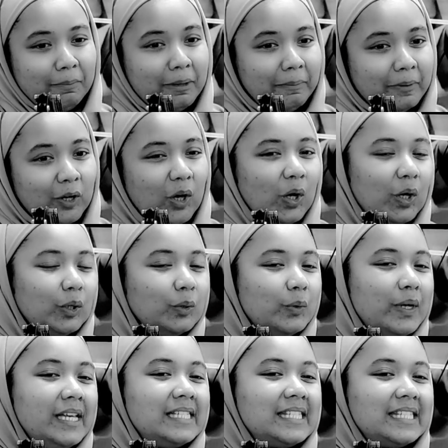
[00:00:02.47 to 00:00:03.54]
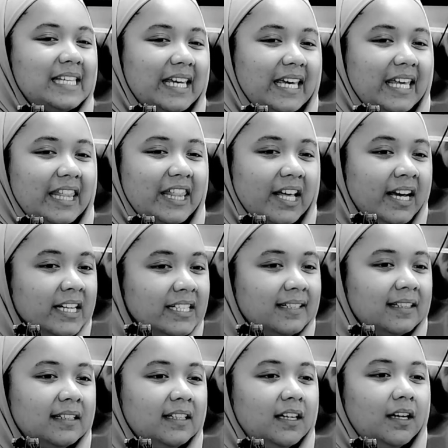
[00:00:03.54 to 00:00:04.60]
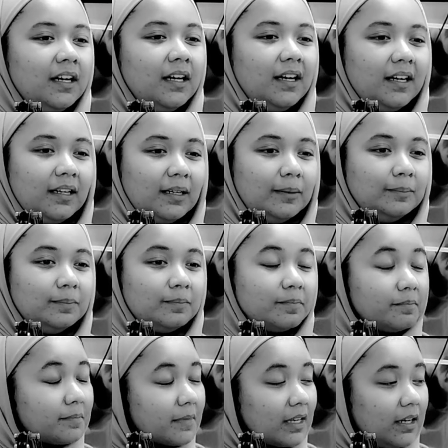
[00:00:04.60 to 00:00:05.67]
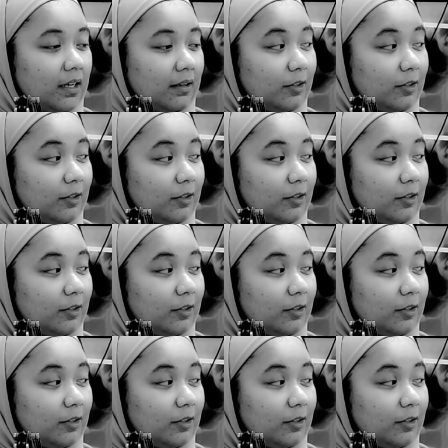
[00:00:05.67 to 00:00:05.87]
that people always say that um,